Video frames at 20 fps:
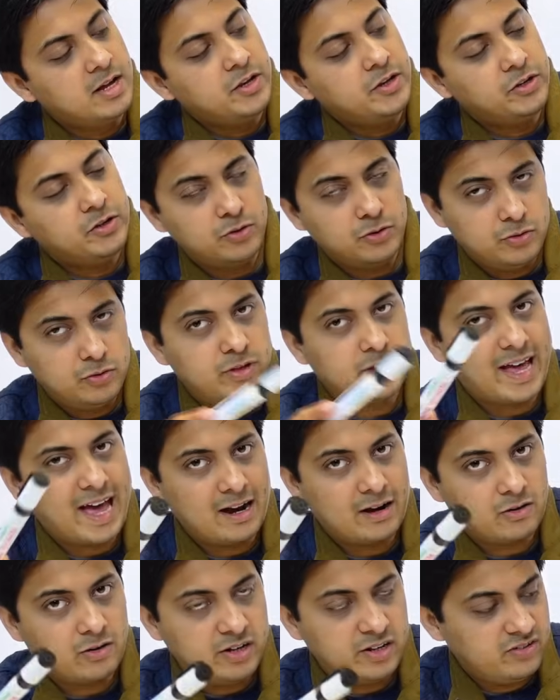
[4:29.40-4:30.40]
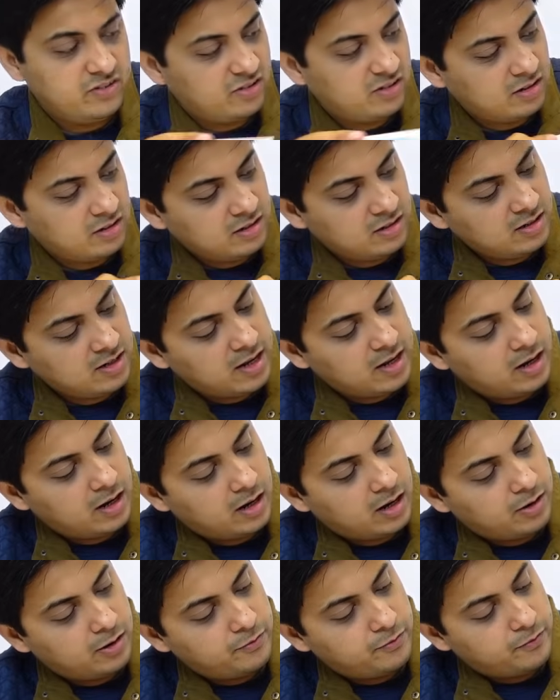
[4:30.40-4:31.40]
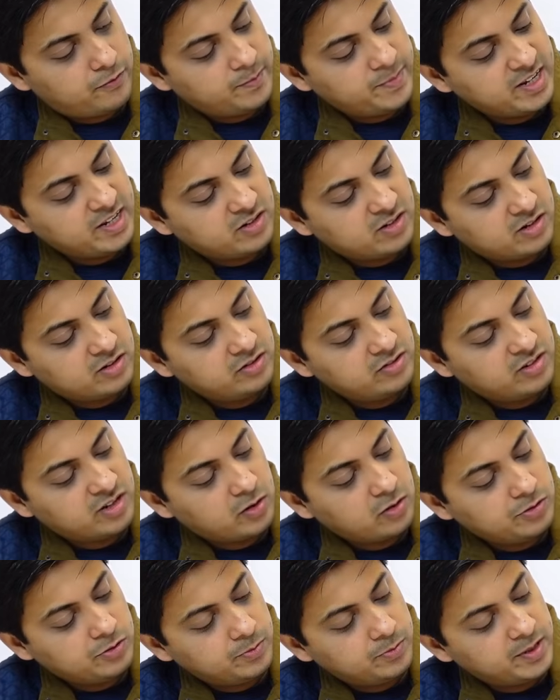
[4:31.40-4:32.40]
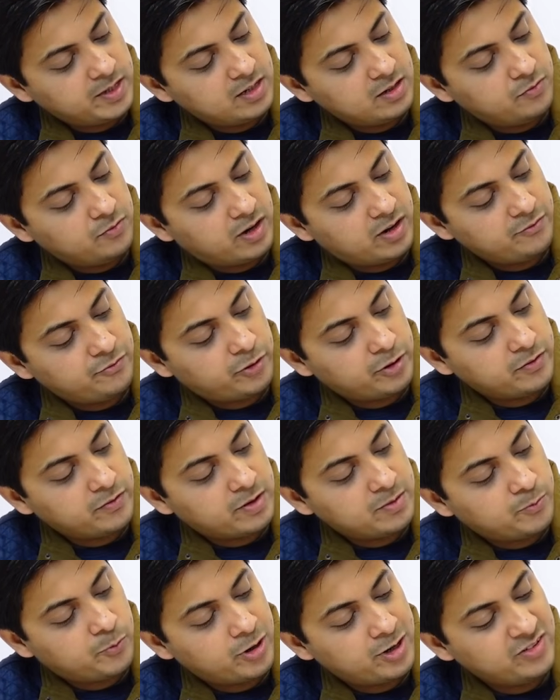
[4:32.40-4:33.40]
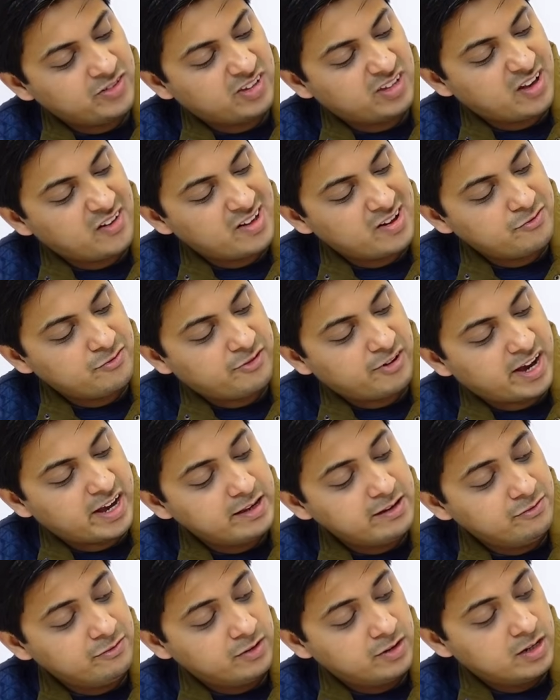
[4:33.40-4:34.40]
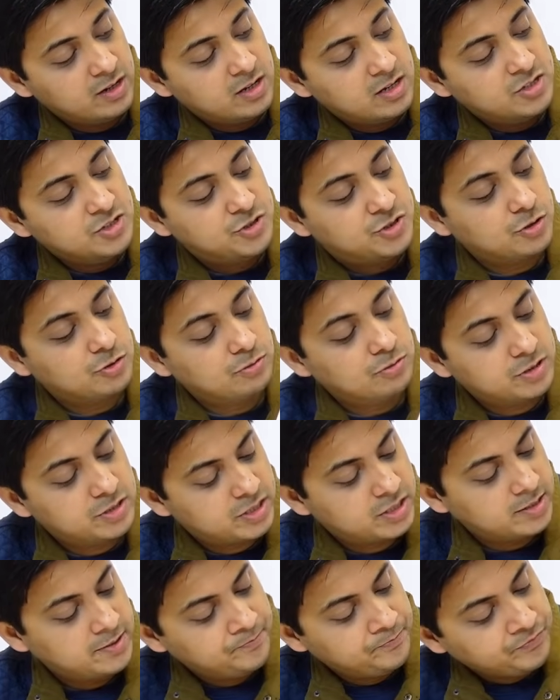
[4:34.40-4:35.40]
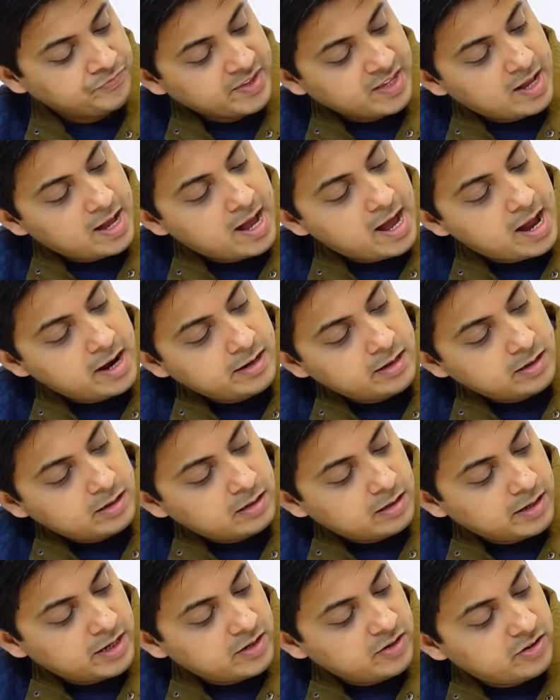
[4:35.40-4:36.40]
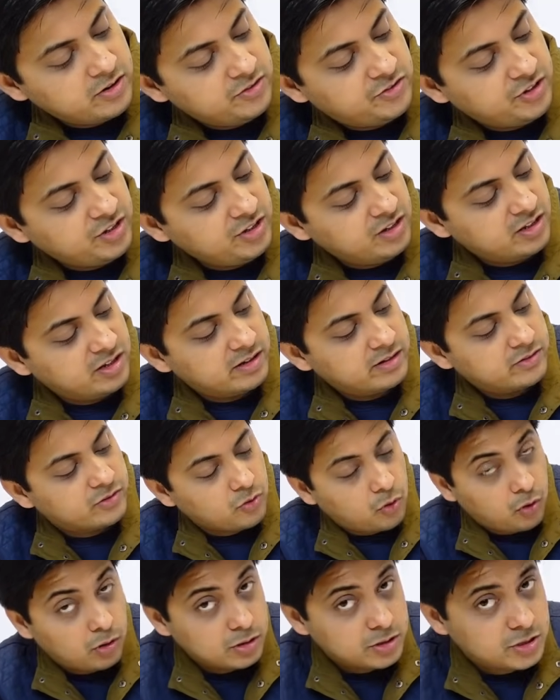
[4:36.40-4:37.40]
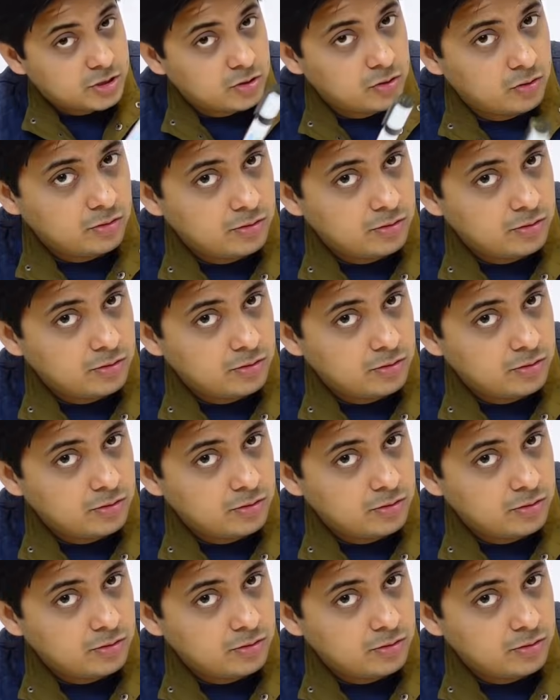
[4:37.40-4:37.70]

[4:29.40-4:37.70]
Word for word: you do the calculation uh, for me it turns out to be 141.75 joules and uh, energy is also